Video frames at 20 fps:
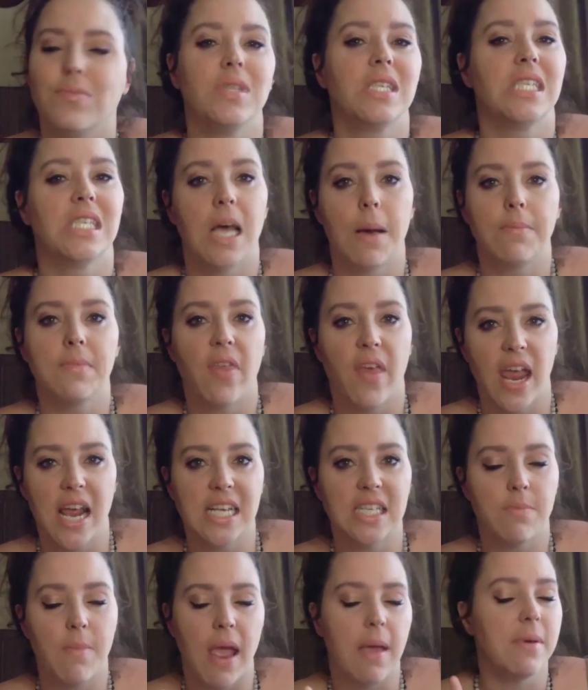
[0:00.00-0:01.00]
some
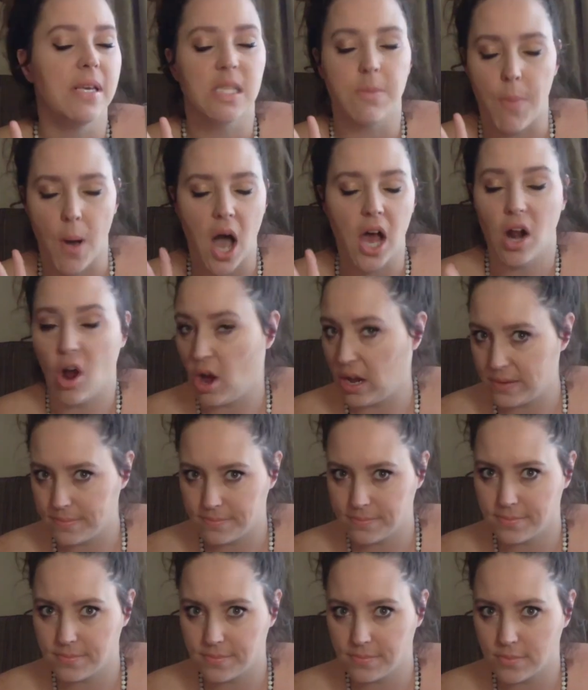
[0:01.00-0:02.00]
things may be spot on
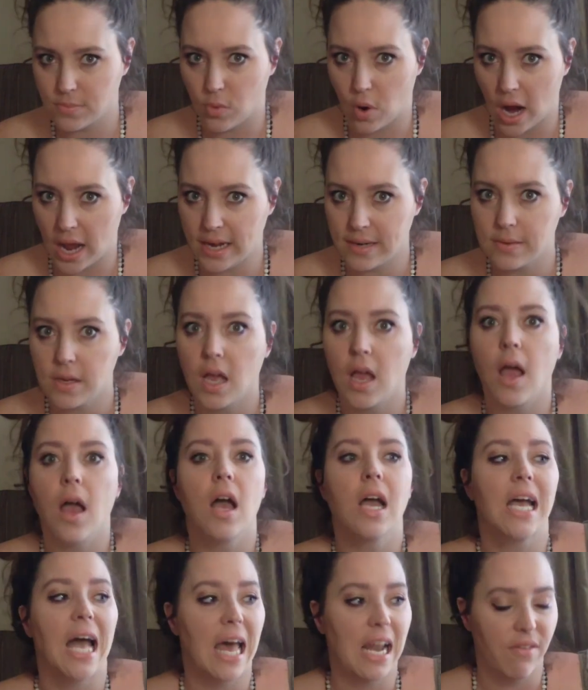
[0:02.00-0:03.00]
right
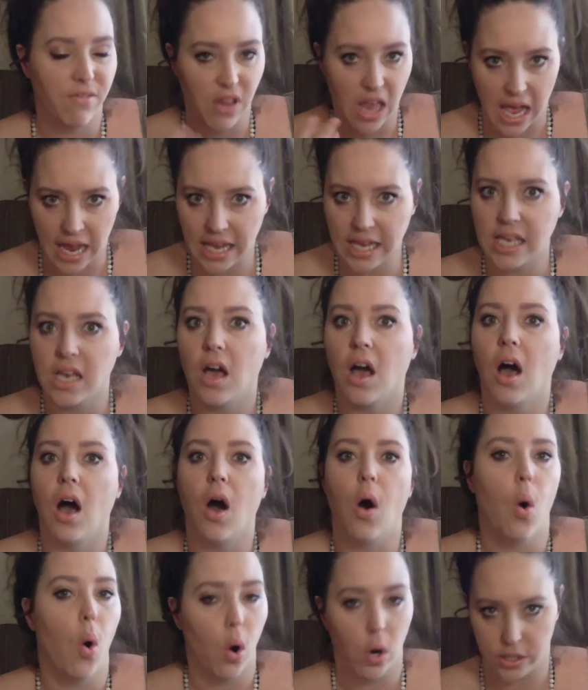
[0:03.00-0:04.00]
kind of like
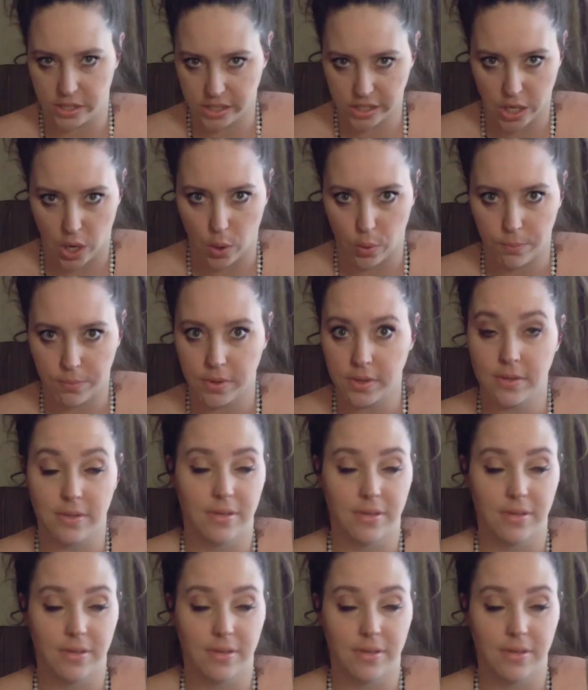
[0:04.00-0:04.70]
a horoscope